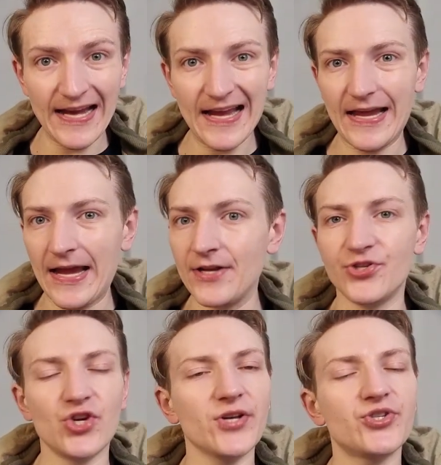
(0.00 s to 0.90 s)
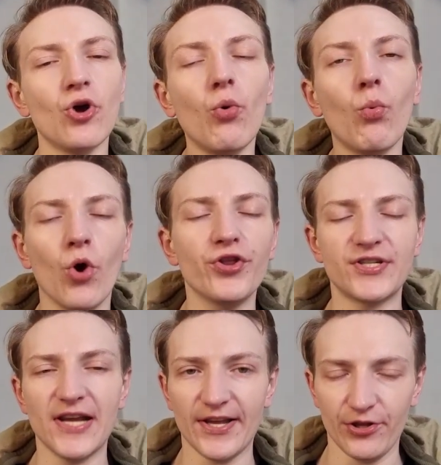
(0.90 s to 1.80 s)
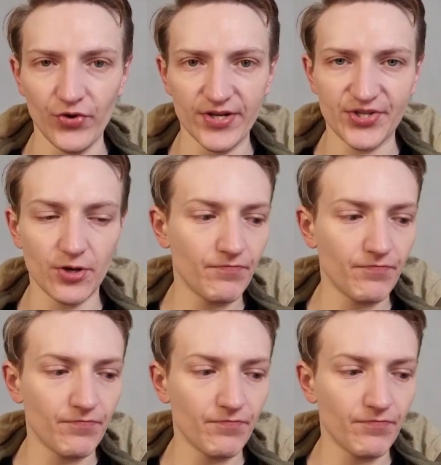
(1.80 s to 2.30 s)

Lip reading: it is just not worth taking the risk.